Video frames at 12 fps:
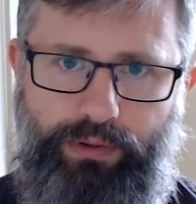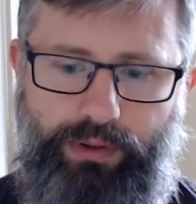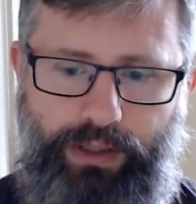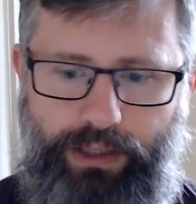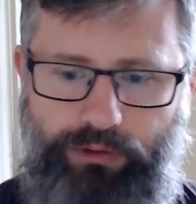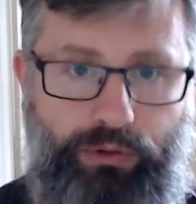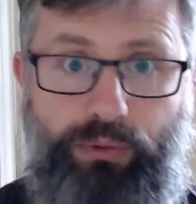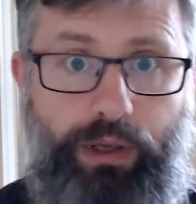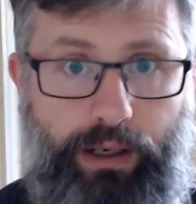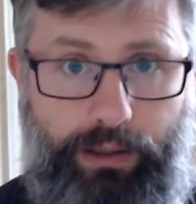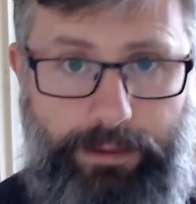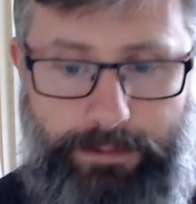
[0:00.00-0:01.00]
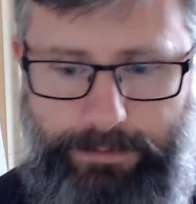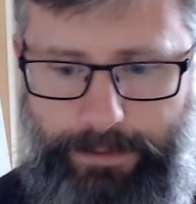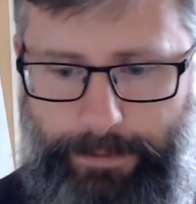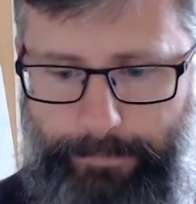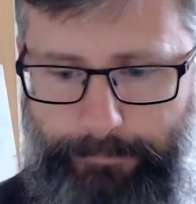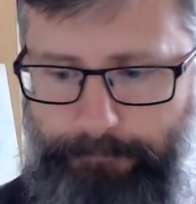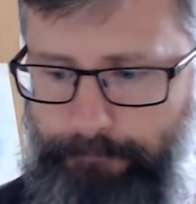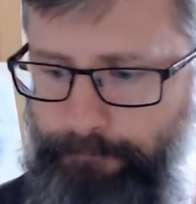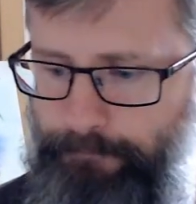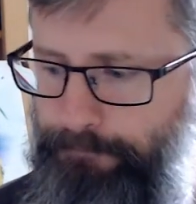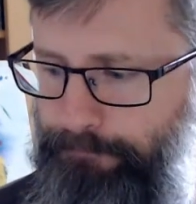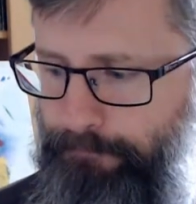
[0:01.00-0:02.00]
they're too dark. So
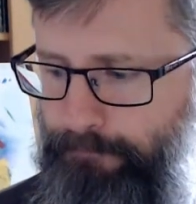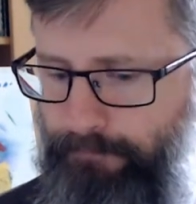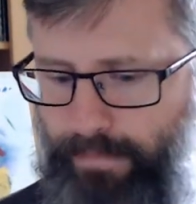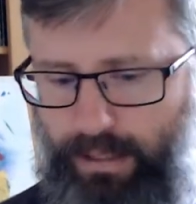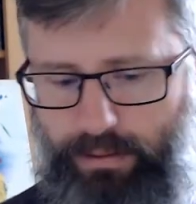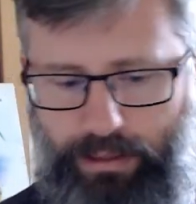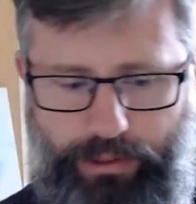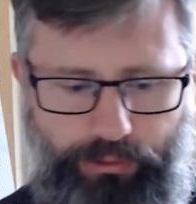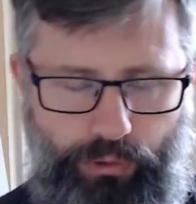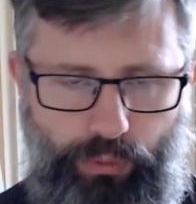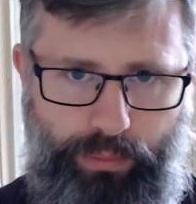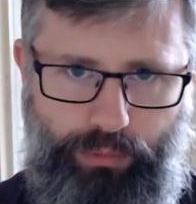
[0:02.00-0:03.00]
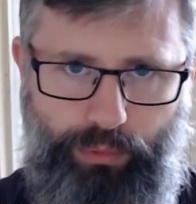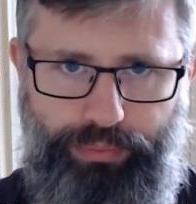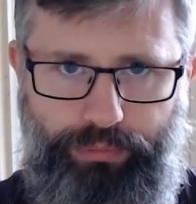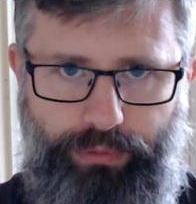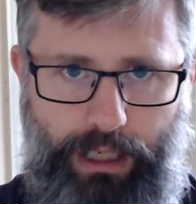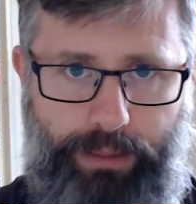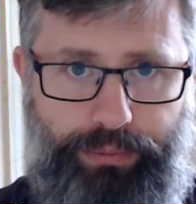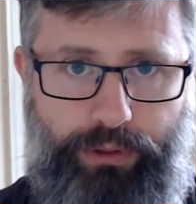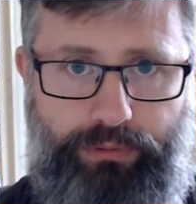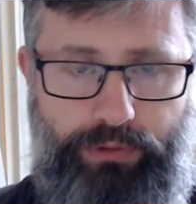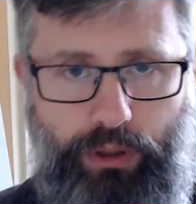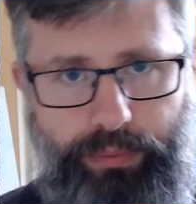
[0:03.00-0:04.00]
I'm going to do one more
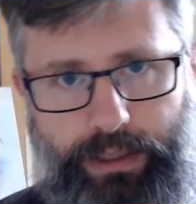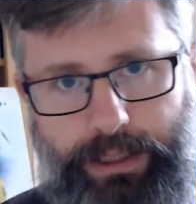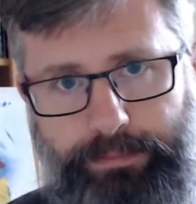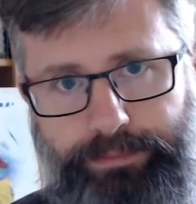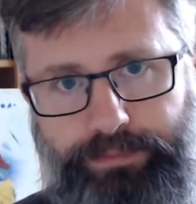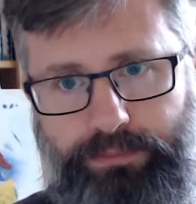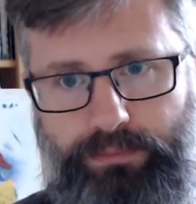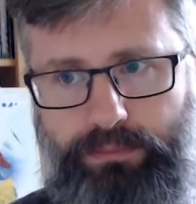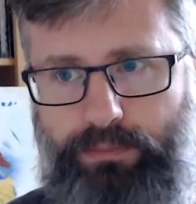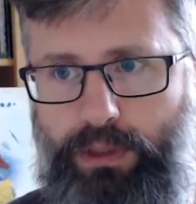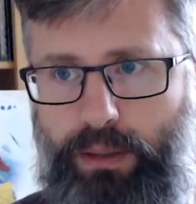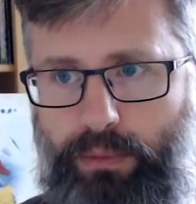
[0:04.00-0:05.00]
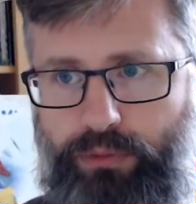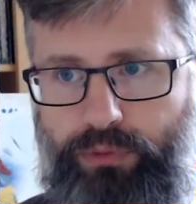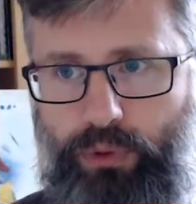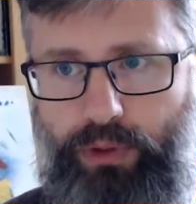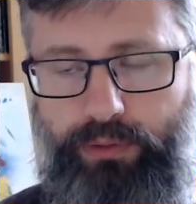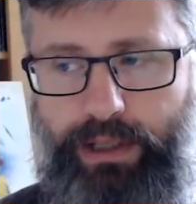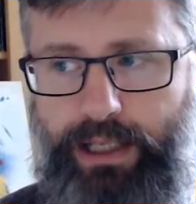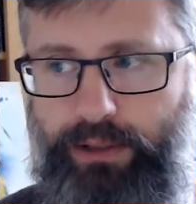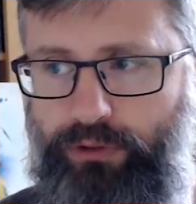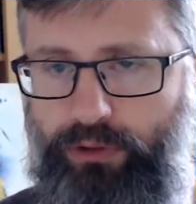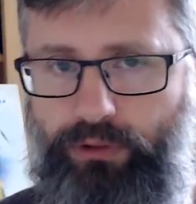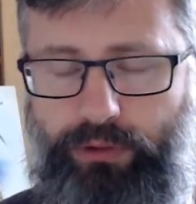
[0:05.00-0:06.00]
proof copy before the
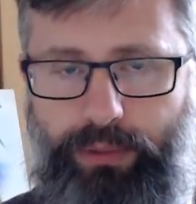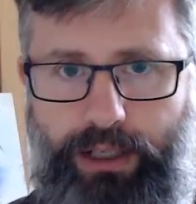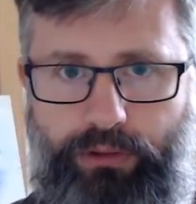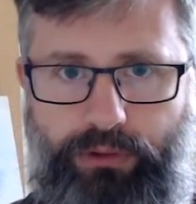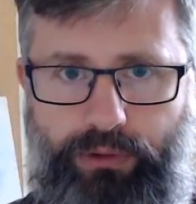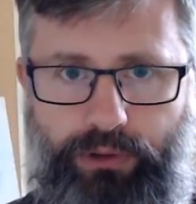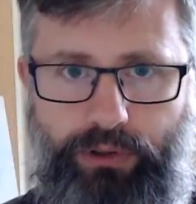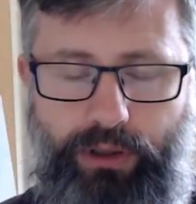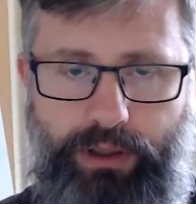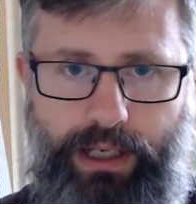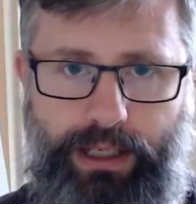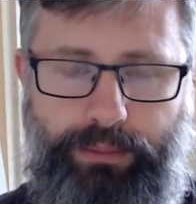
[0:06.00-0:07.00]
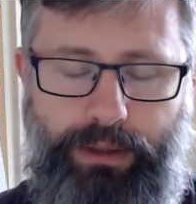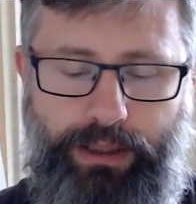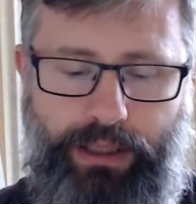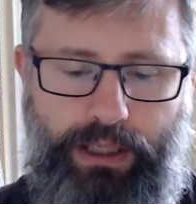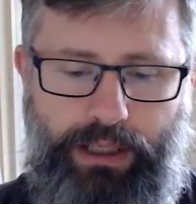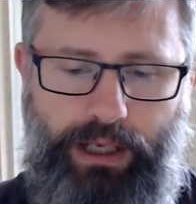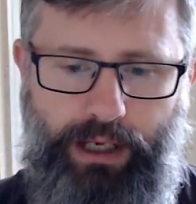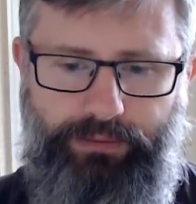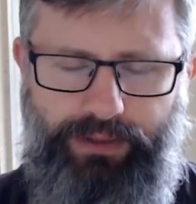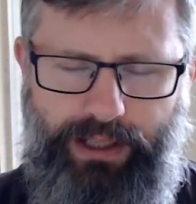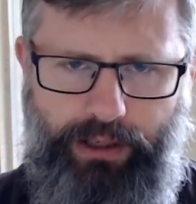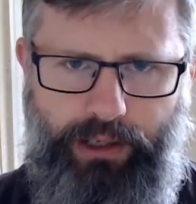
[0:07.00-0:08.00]
release just to make sure it's okay. But I
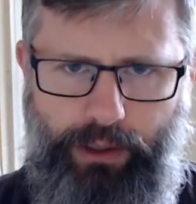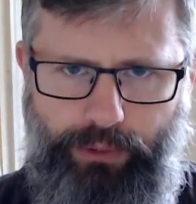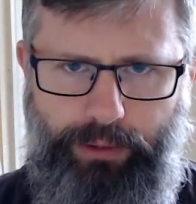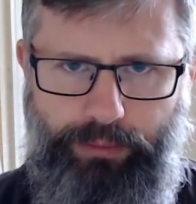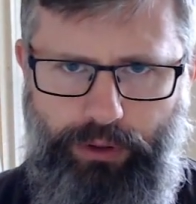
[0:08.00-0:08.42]
think I know what I'm